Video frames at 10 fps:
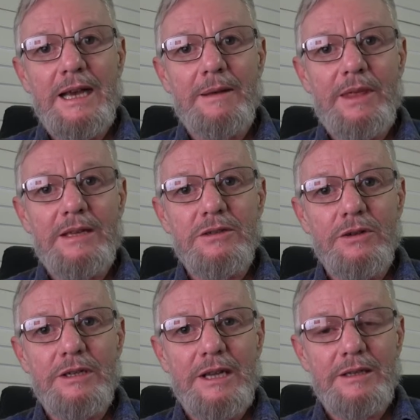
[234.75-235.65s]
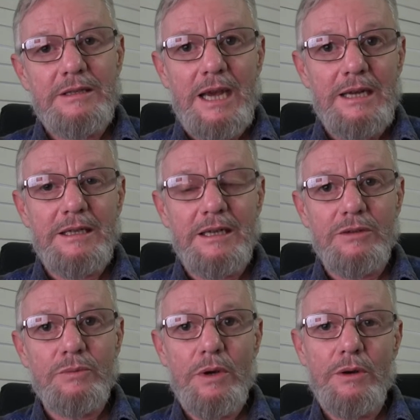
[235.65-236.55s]
that's not another tactic
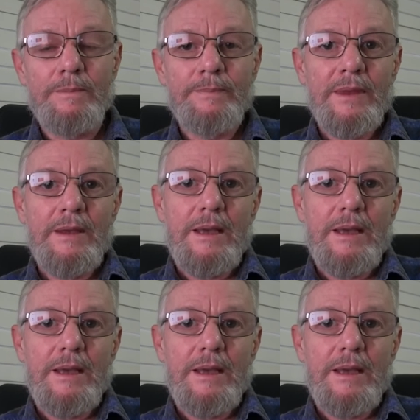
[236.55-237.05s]
as well.